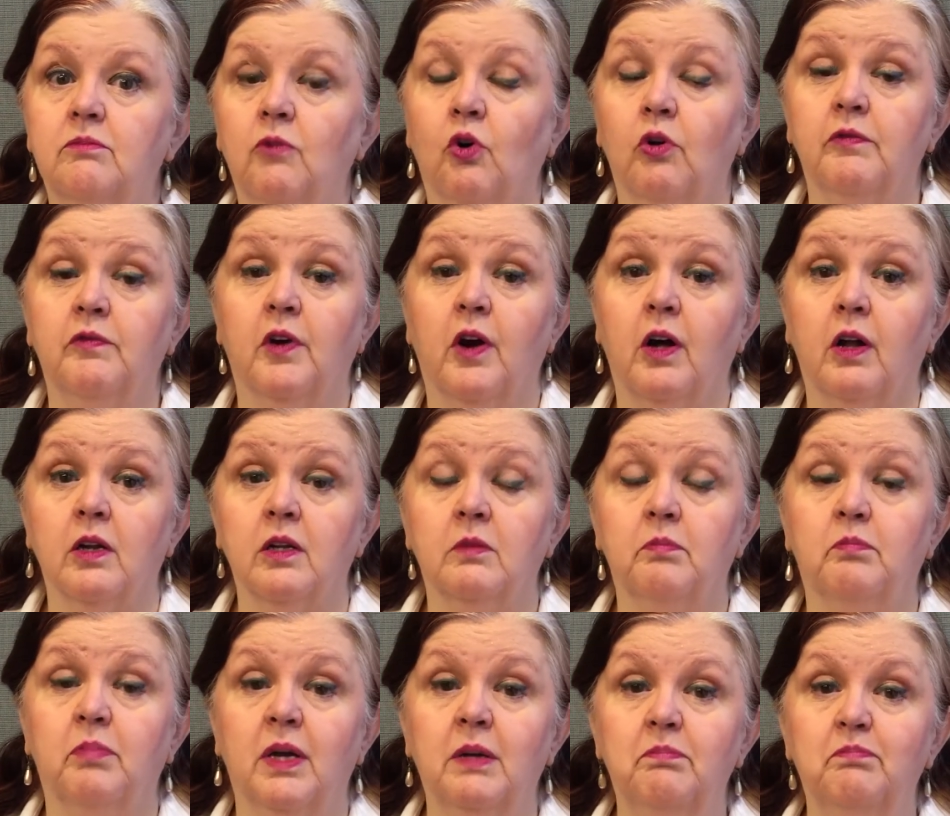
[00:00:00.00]
or Vault,
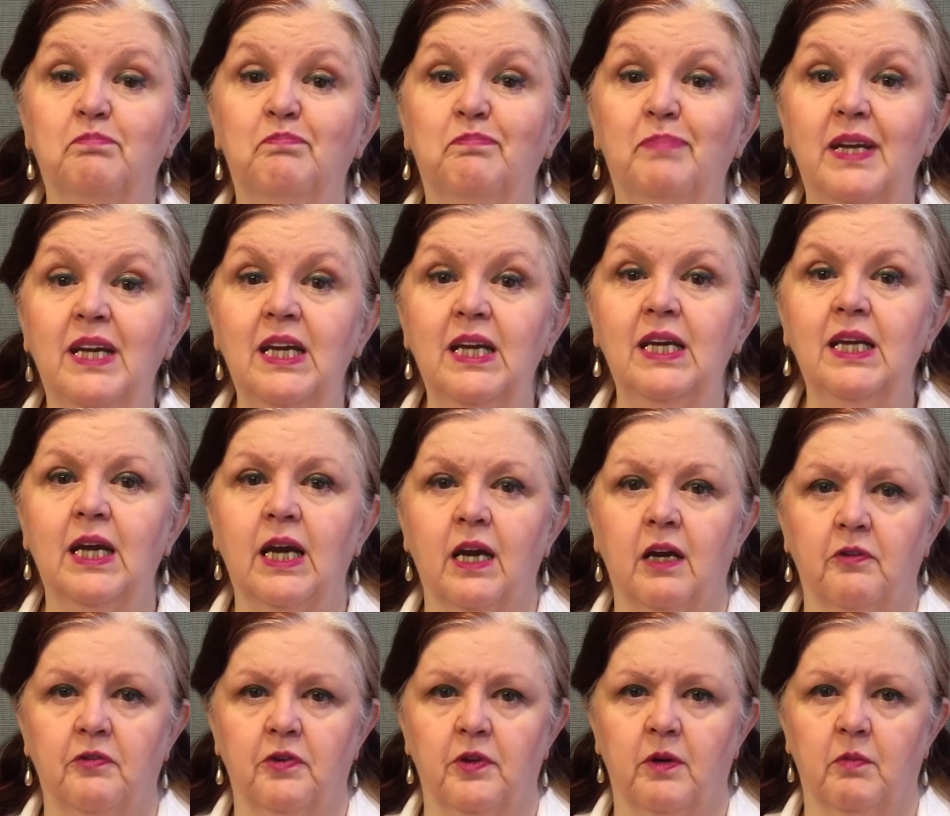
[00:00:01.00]
but be
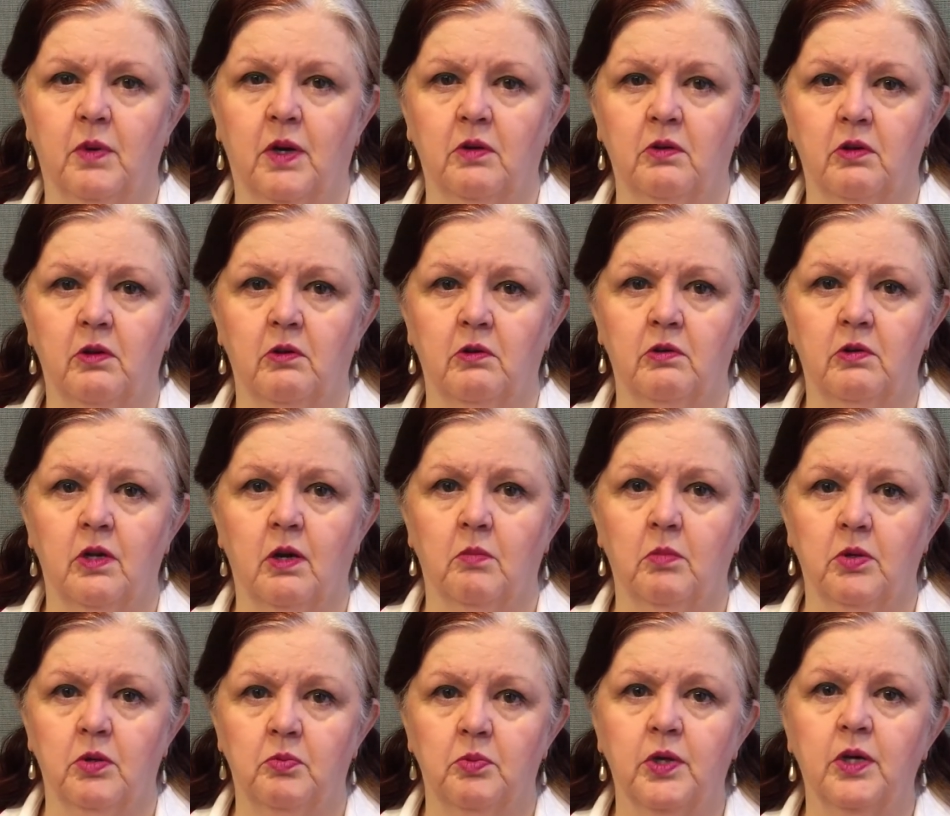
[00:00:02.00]
careful about those
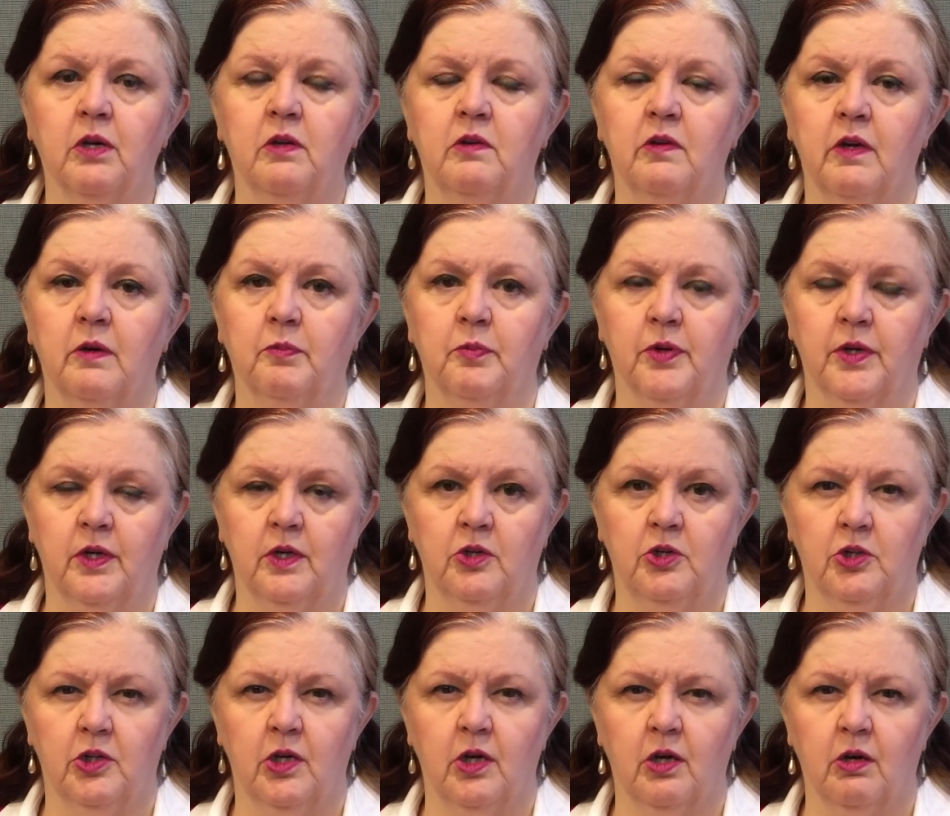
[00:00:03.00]
numbers because they're pretty
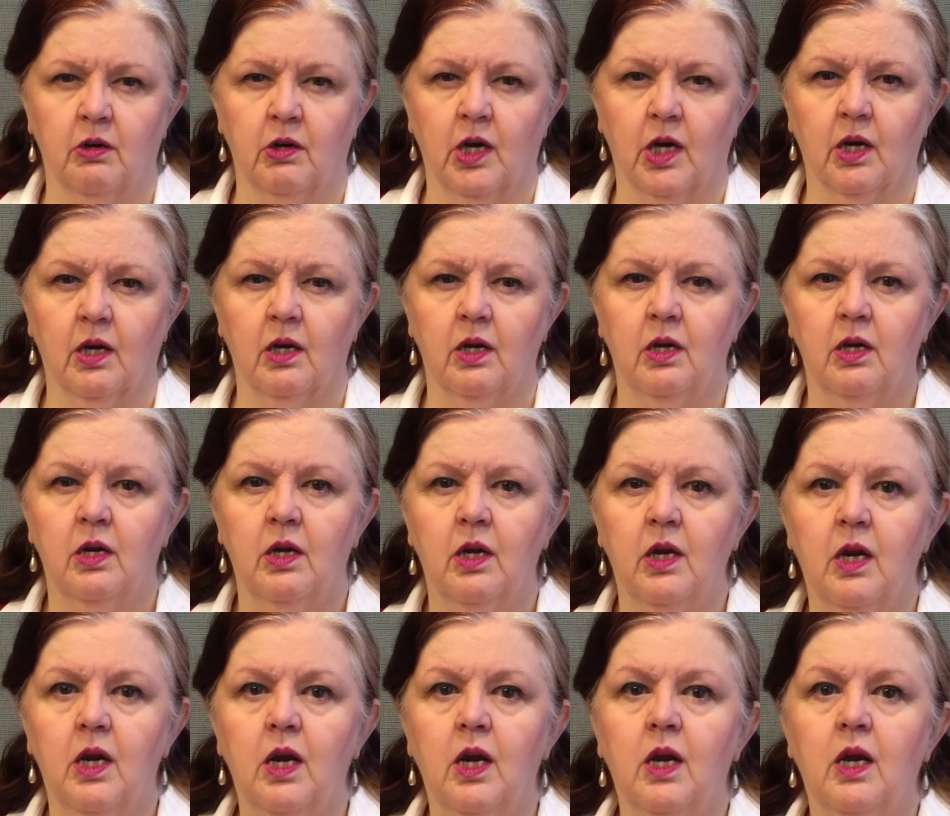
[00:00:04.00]
generic.
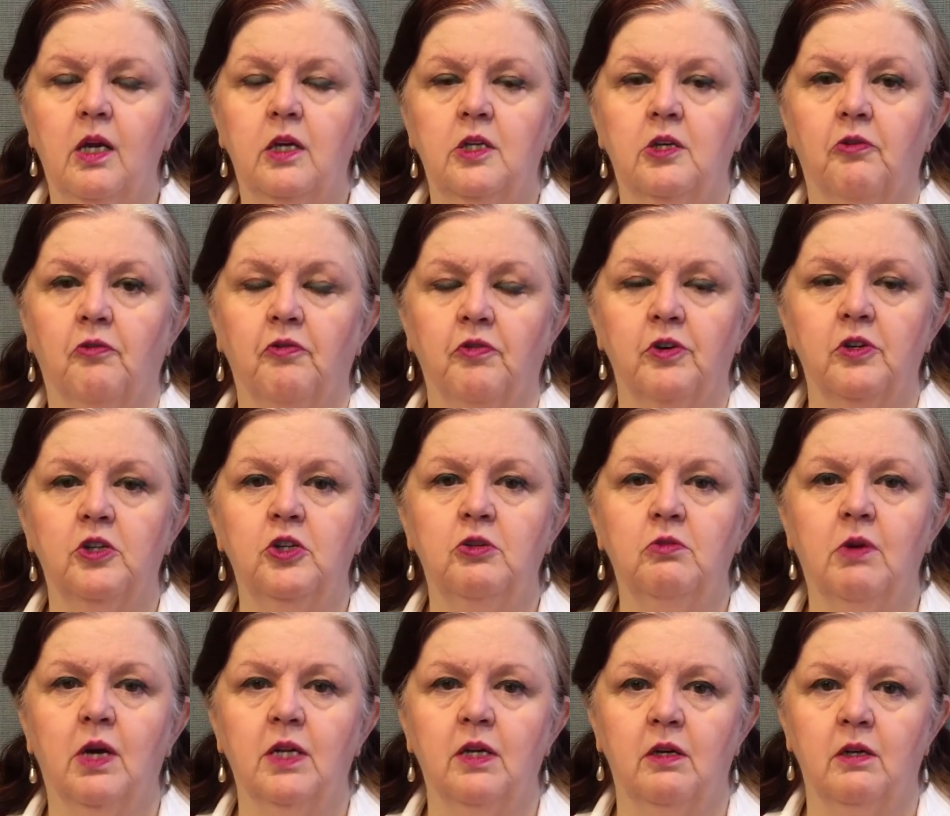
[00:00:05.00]
So first
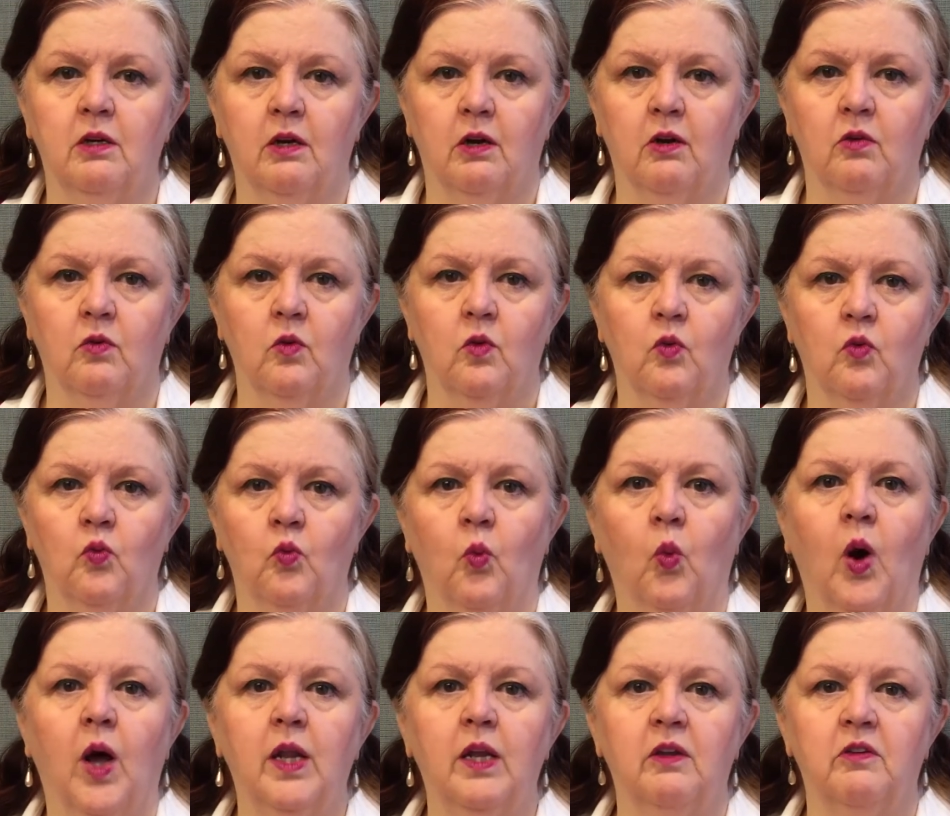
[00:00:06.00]
you want to know
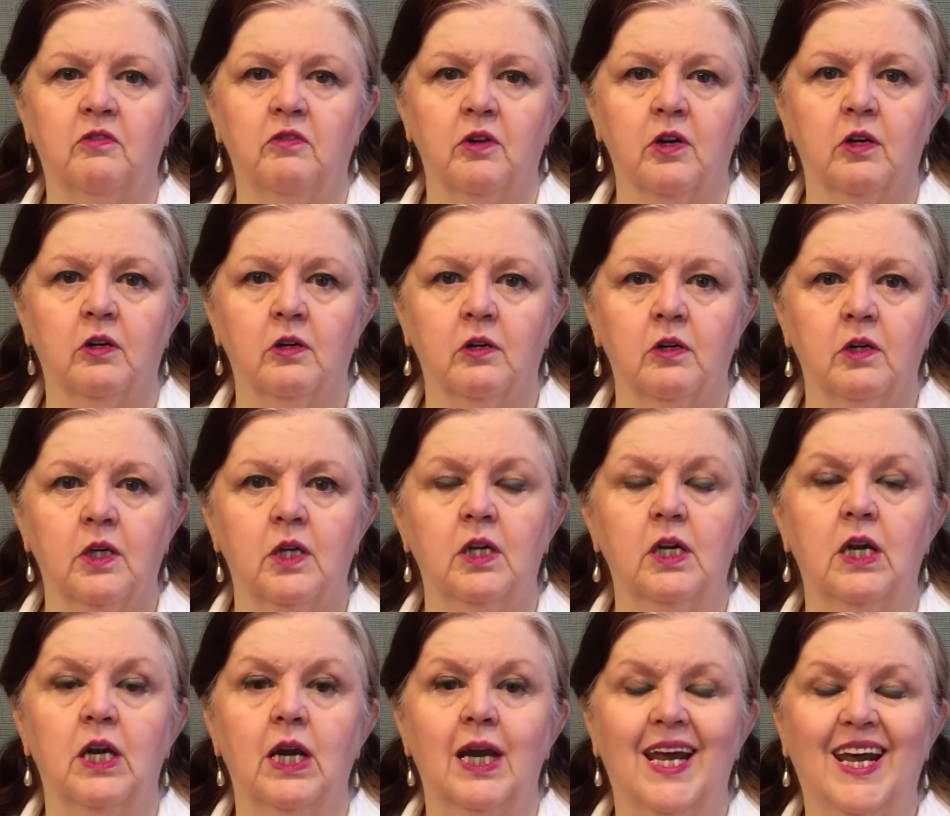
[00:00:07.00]
what is the
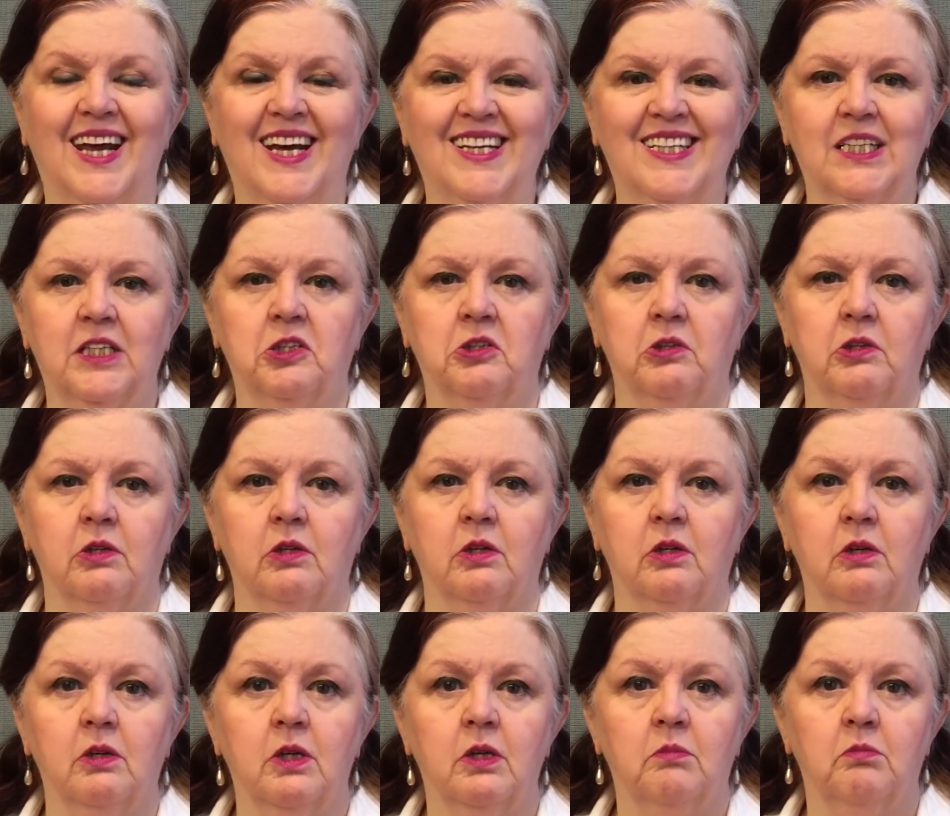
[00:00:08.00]
current
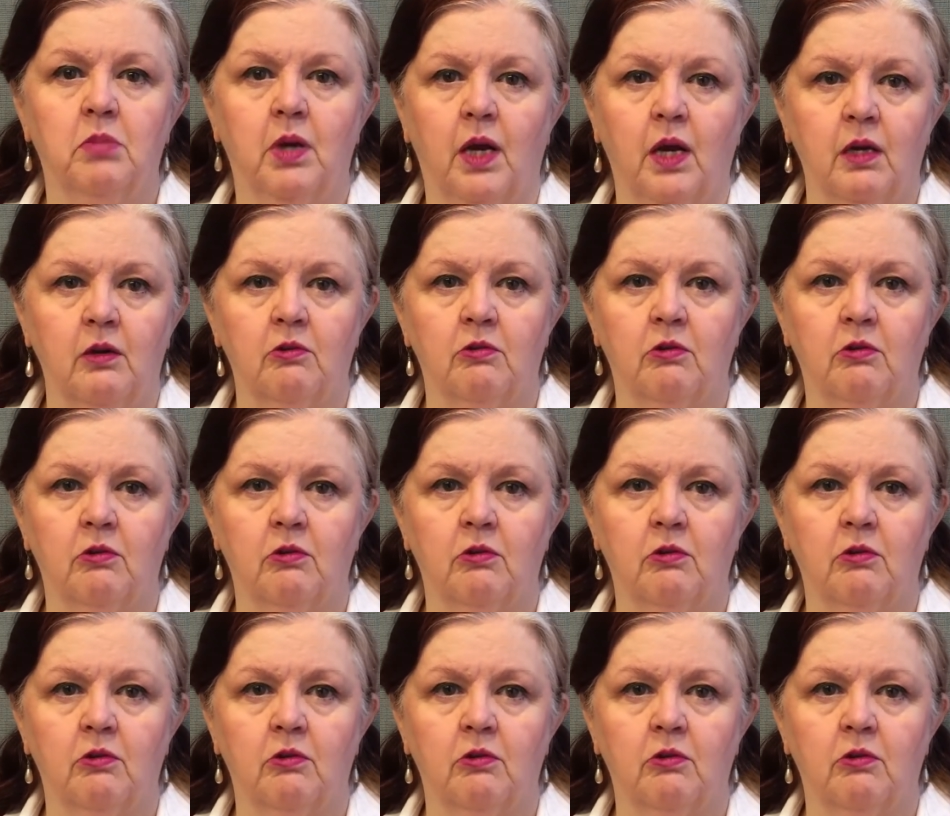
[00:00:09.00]
external pay